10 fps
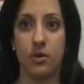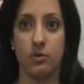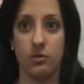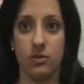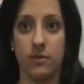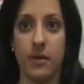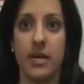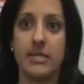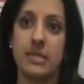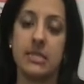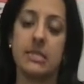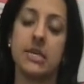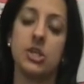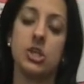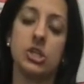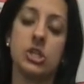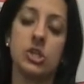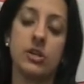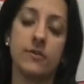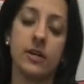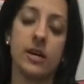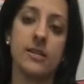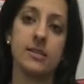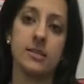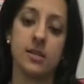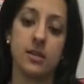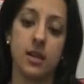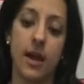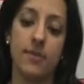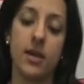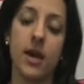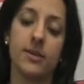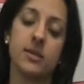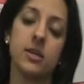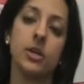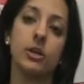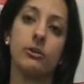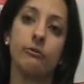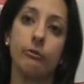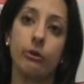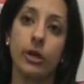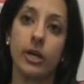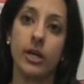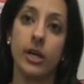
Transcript: big goals for my classes since I teach 2 different classes and I'm the exit year for